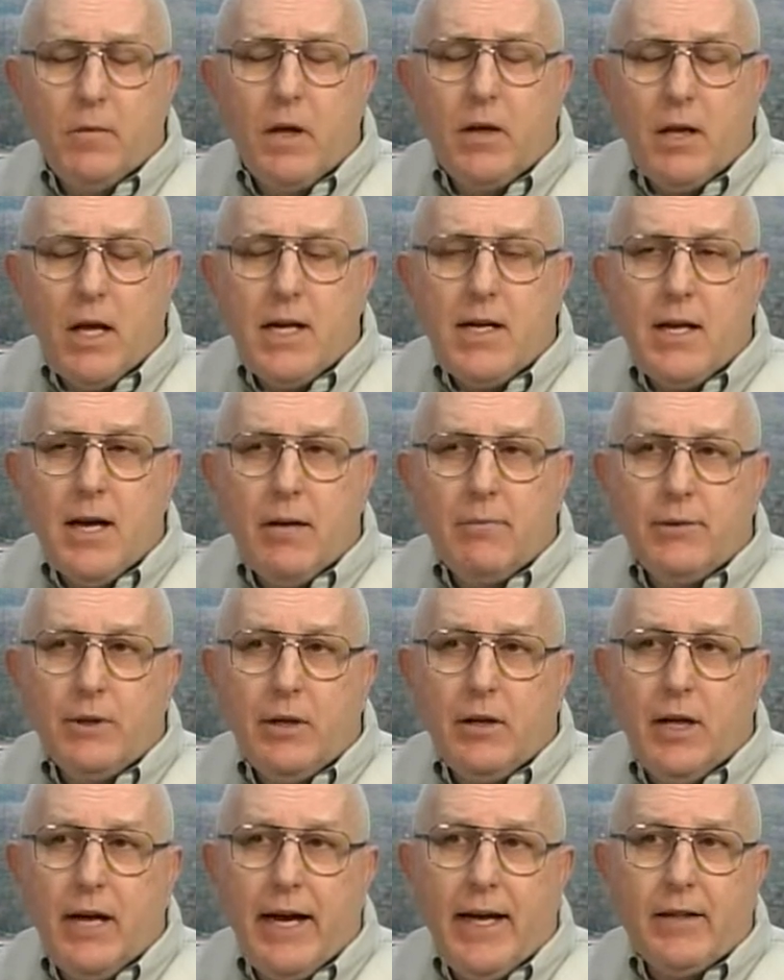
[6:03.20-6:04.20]
lot of times
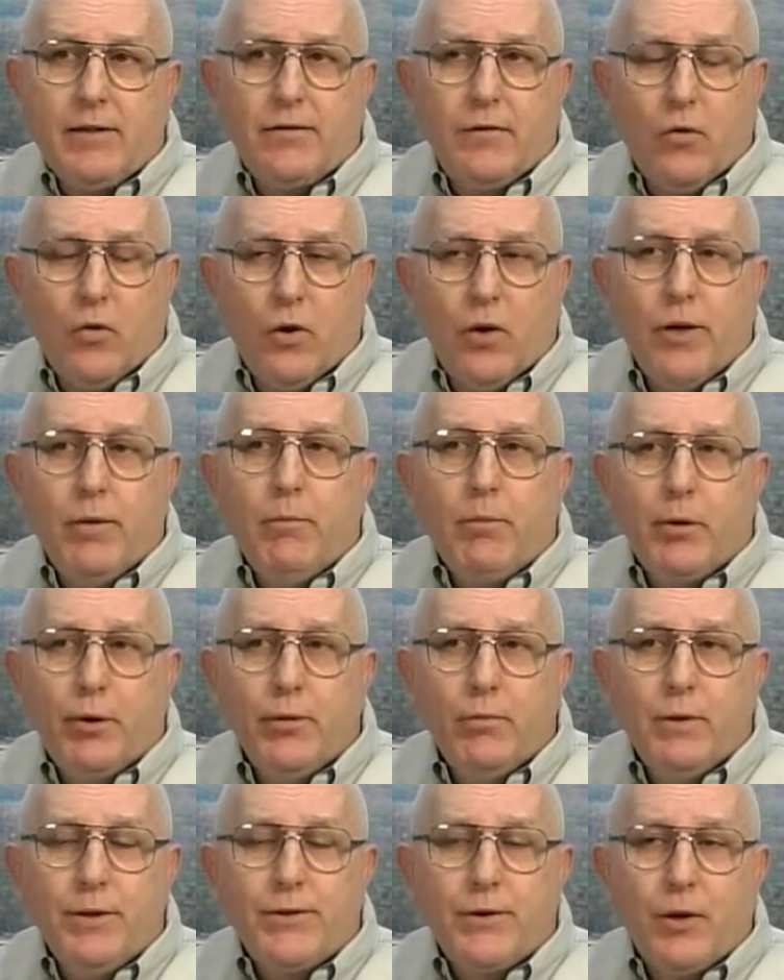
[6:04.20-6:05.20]
they'll ask for an
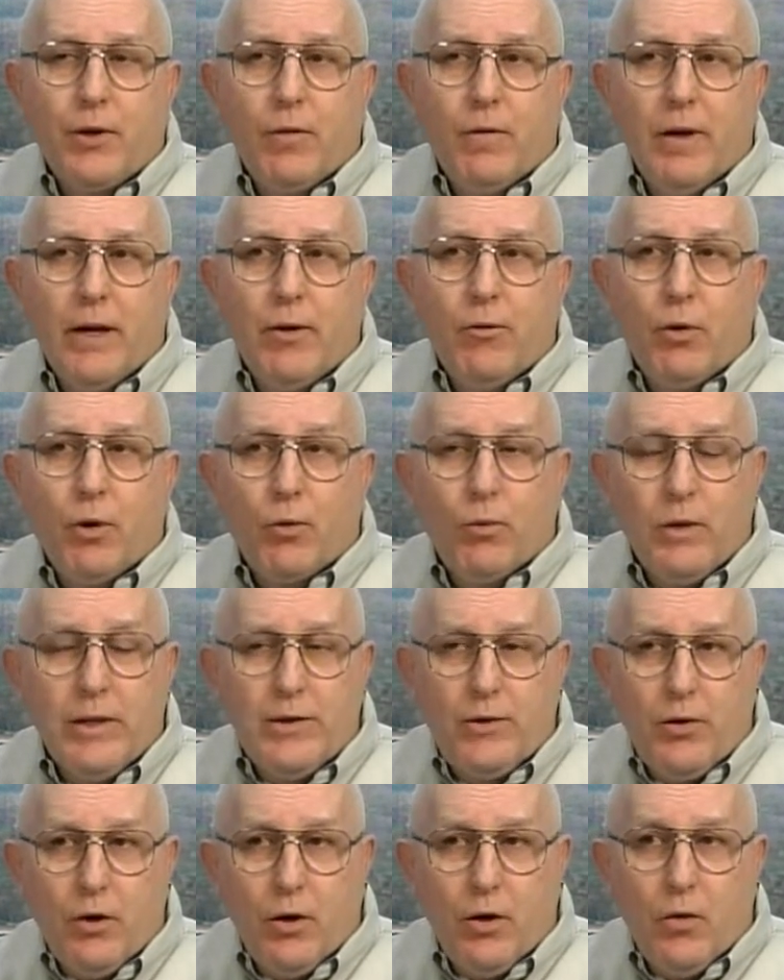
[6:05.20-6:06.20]
improvement survey where we
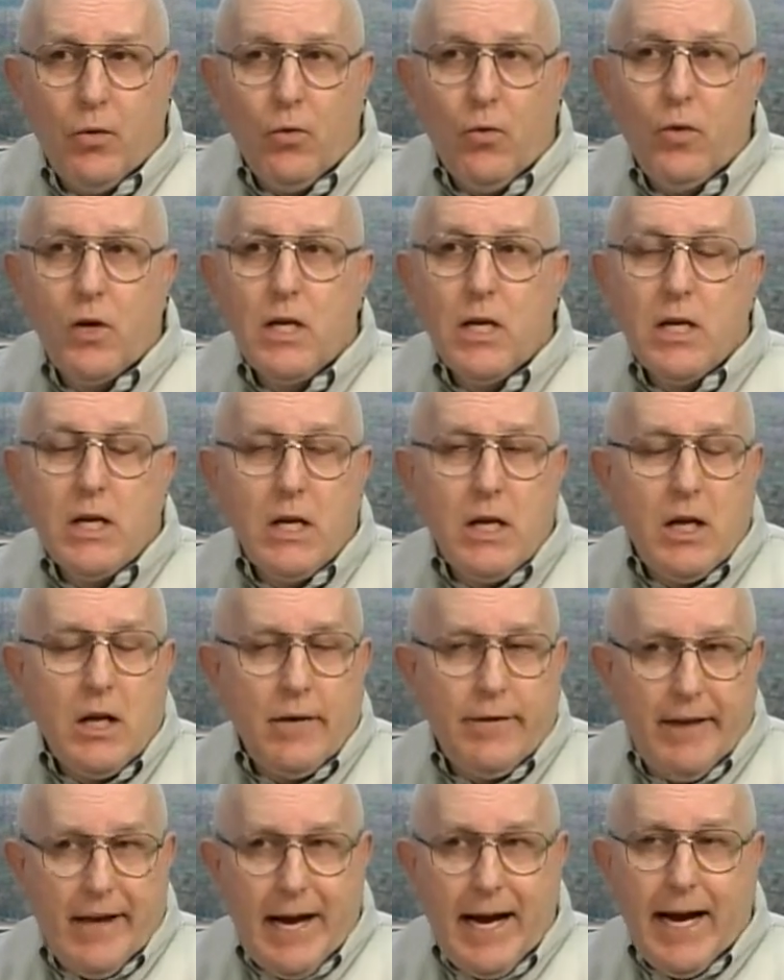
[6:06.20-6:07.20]
show
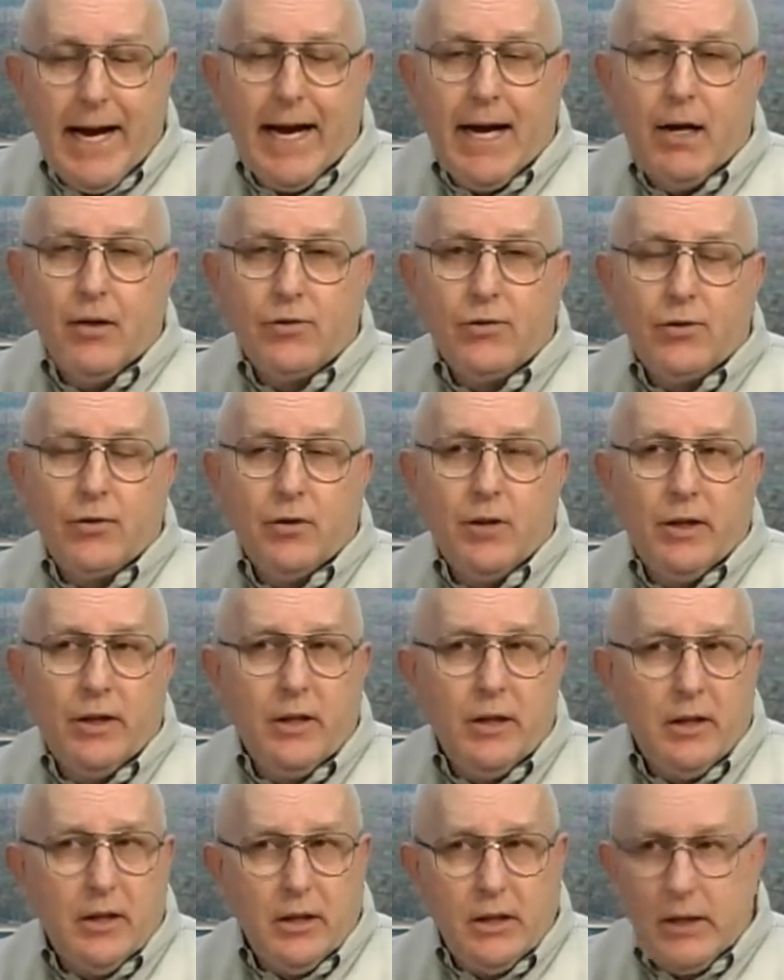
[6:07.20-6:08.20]
the house
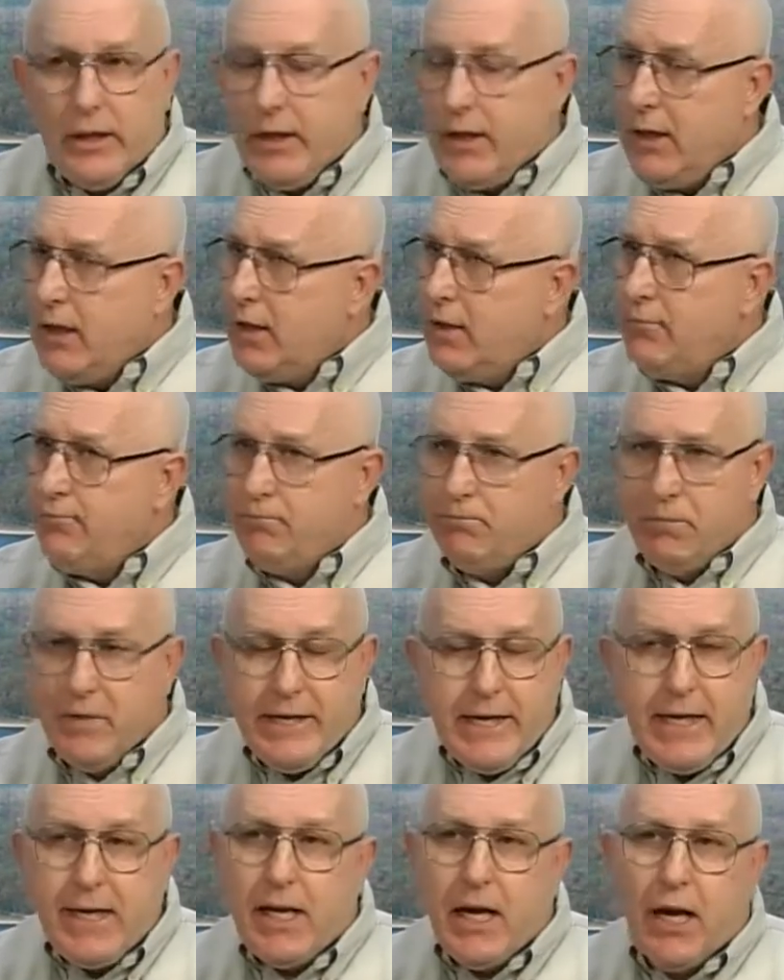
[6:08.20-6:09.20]
and any
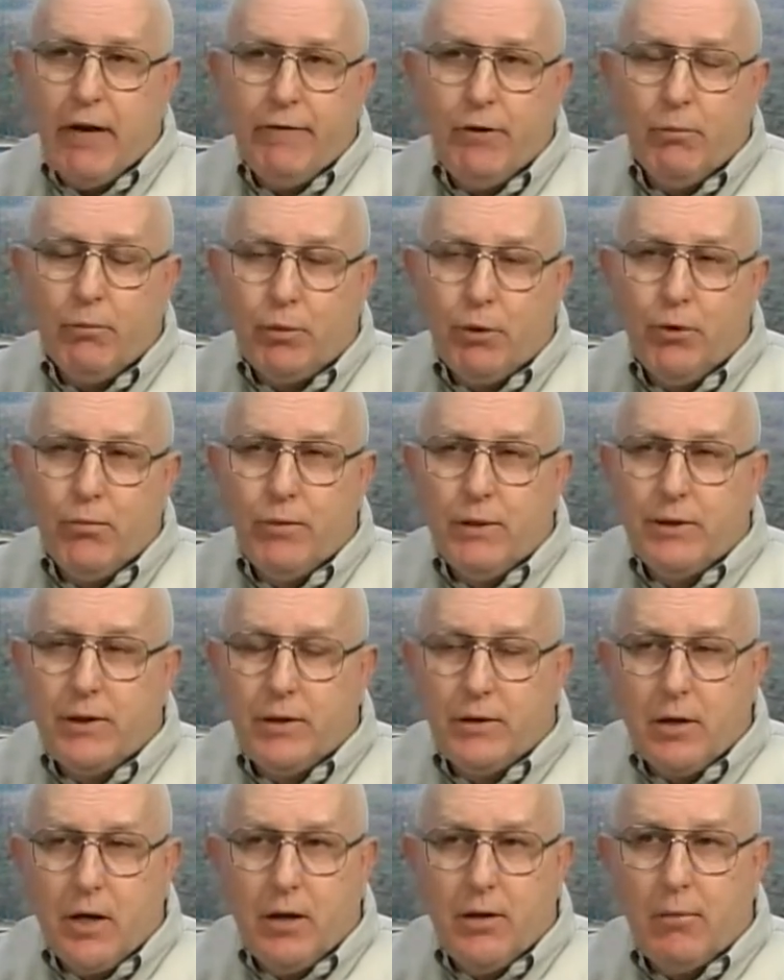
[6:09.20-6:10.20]
kind of improvements
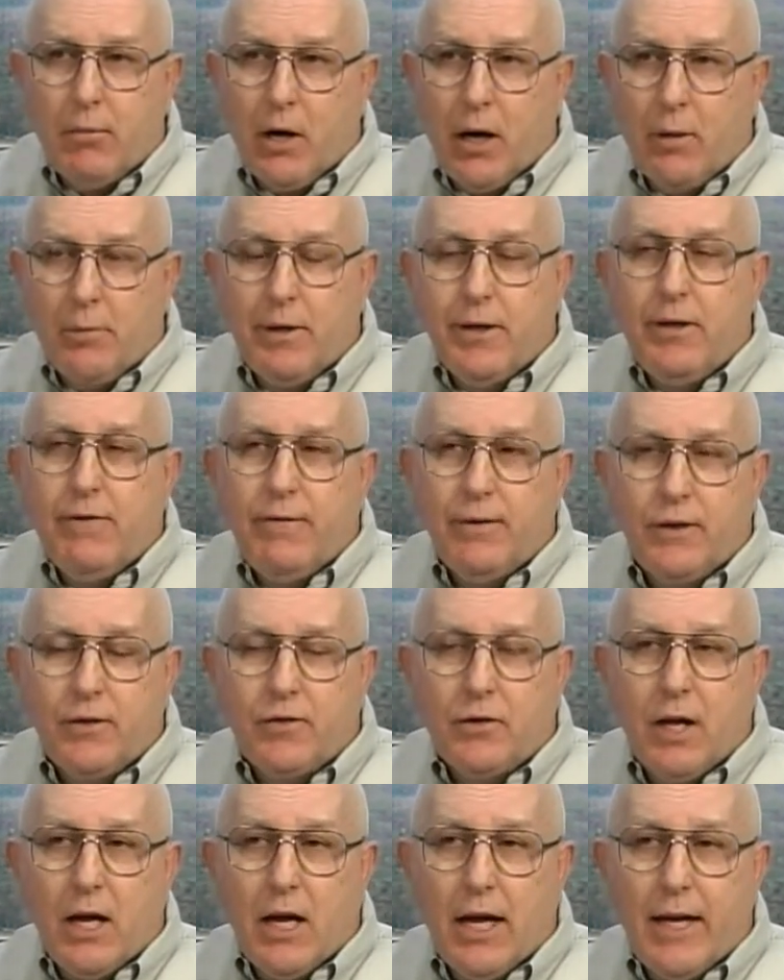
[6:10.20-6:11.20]
that's on the property,
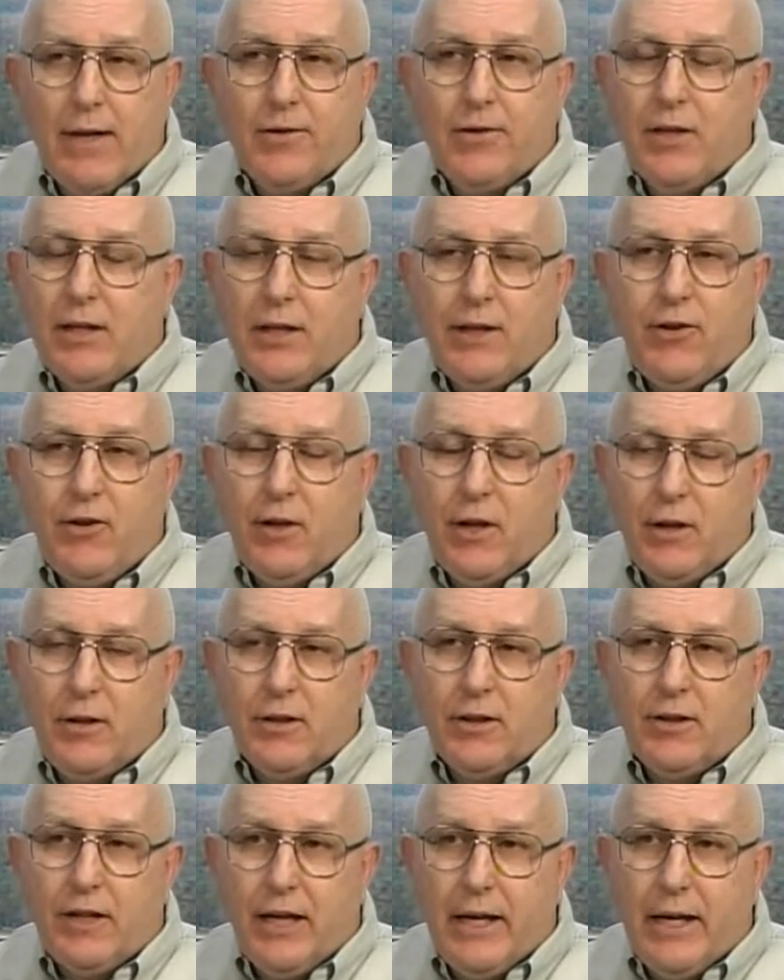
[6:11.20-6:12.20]
fence lines, anything
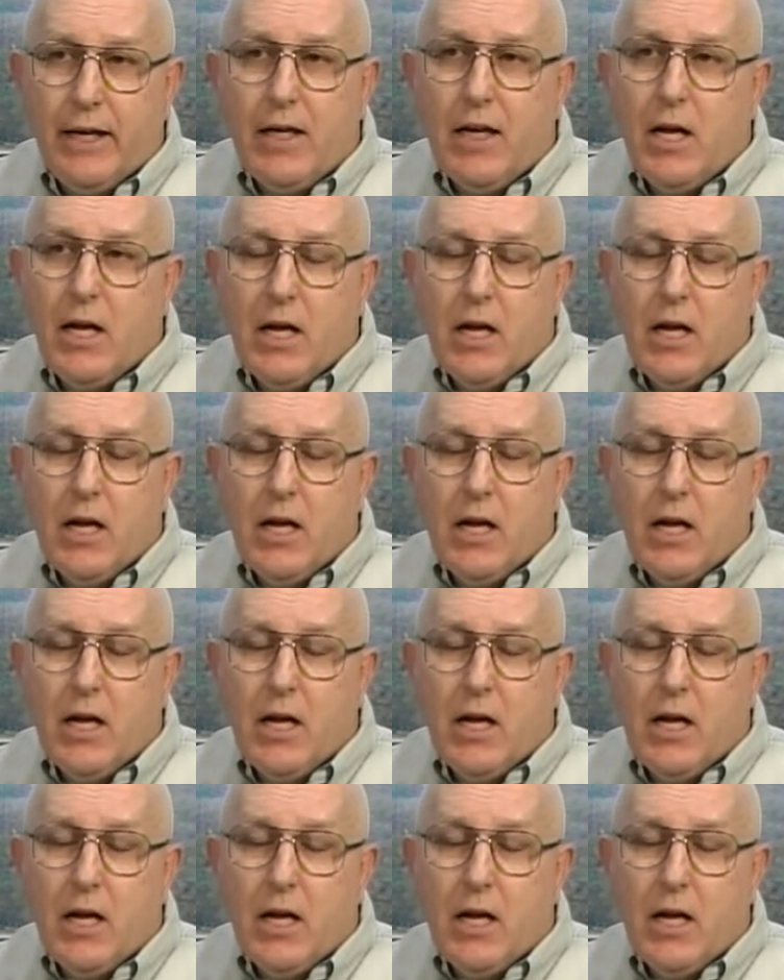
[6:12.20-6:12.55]
that they